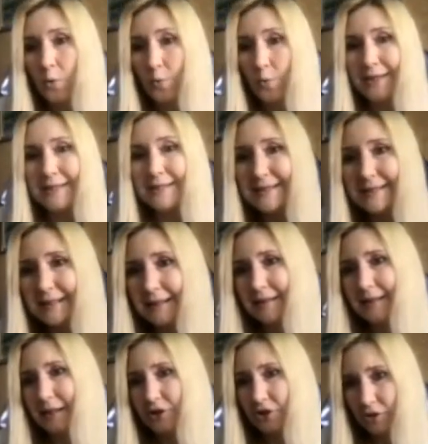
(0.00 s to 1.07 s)
we can see
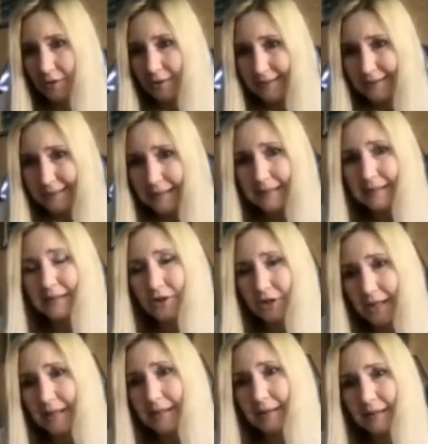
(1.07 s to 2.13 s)
that this
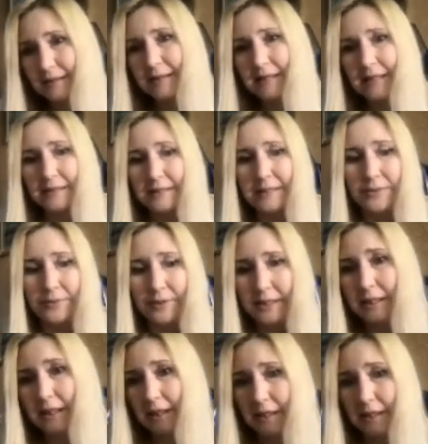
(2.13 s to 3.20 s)
tense is necessary
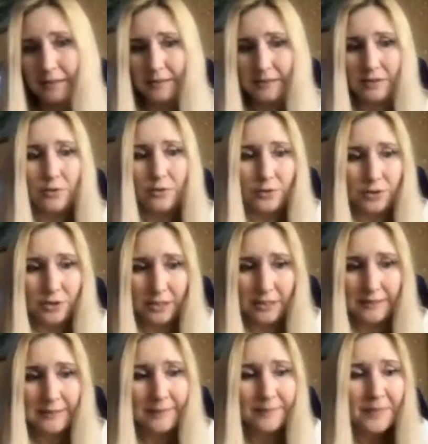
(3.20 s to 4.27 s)
here in this
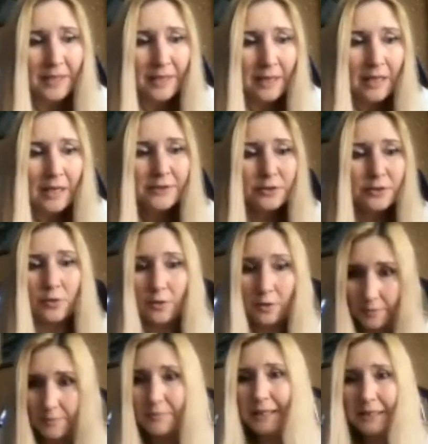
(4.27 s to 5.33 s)
context. So
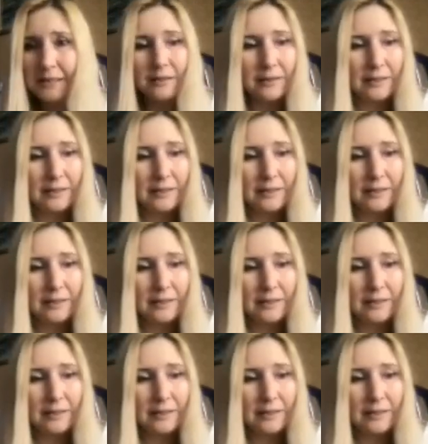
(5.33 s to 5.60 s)
meaning